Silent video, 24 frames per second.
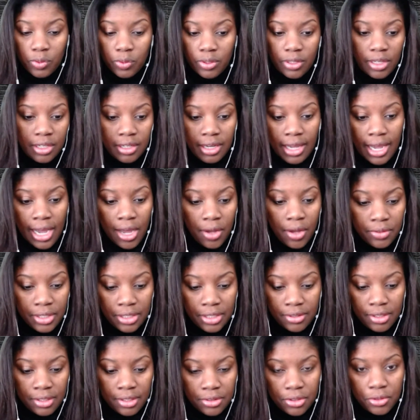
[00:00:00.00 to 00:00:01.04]
and how they
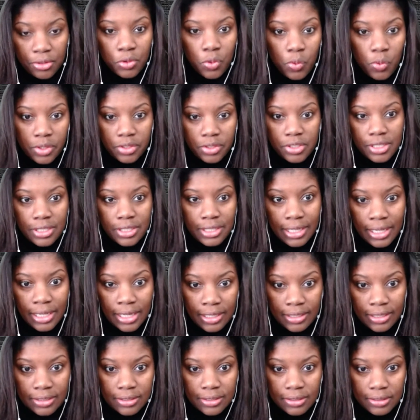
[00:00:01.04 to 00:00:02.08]
think they're going to
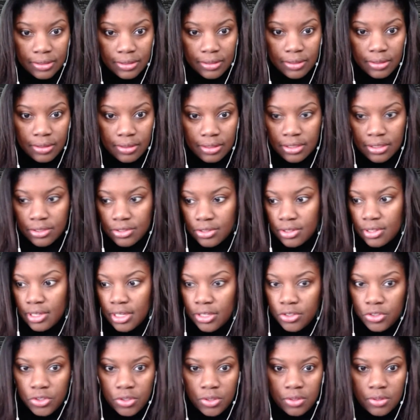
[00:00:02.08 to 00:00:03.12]
get these
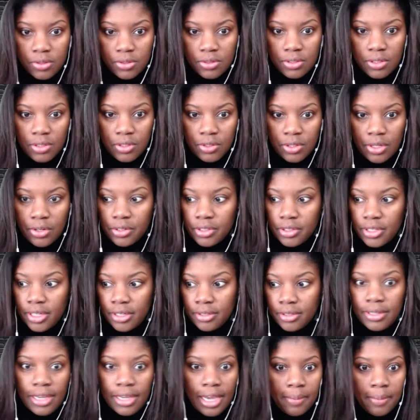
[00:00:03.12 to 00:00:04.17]
nations or
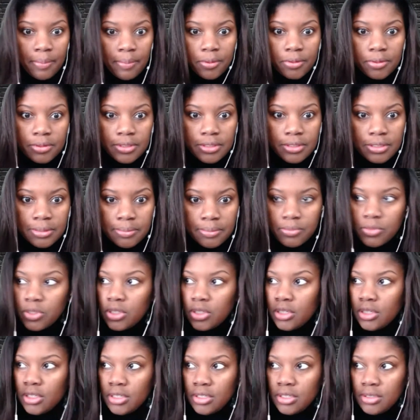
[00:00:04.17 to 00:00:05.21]
get capitalism
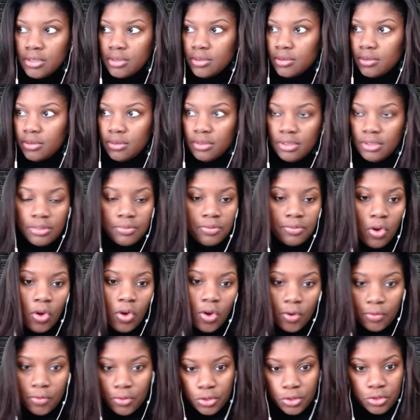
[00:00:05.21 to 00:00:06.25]

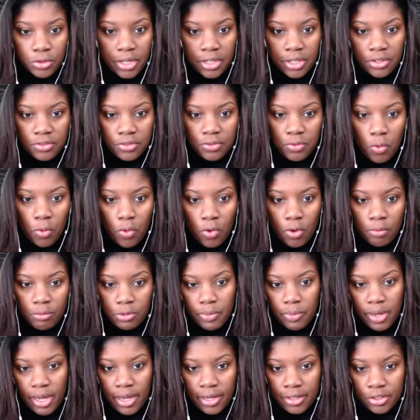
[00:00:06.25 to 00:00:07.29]
evolved or transformed
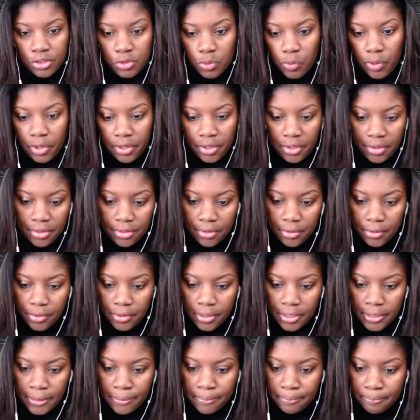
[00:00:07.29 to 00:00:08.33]
by
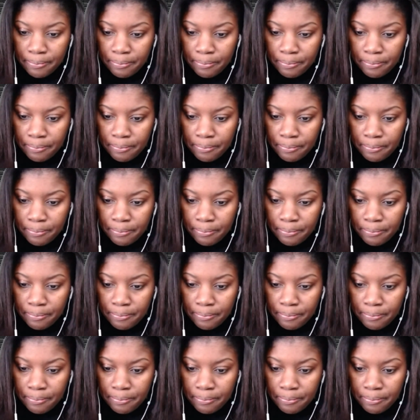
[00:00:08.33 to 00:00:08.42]
2030.